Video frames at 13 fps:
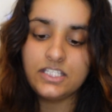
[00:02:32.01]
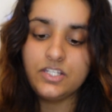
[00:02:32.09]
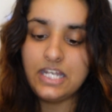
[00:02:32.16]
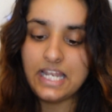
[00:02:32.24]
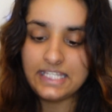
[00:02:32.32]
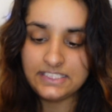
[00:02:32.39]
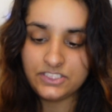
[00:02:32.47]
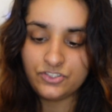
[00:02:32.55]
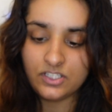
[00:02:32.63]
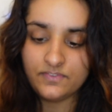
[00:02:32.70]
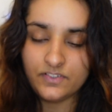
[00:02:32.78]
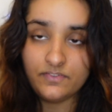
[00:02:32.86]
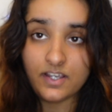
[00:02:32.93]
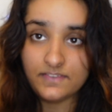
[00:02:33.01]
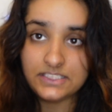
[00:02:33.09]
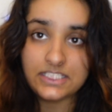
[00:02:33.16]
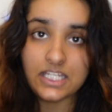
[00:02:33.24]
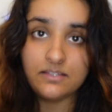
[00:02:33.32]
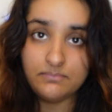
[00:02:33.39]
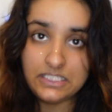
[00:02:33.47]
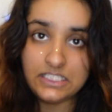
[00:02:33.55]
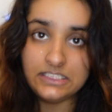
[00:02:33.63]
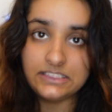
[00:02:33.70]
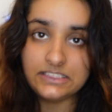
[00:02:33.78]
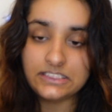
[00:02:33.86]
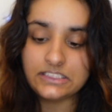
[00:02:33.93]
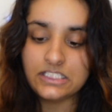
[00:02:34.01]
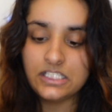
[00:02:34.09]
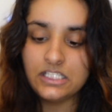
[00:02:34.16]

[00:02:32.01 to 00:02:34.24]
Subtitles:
You let it dry for 5 to 10 minutes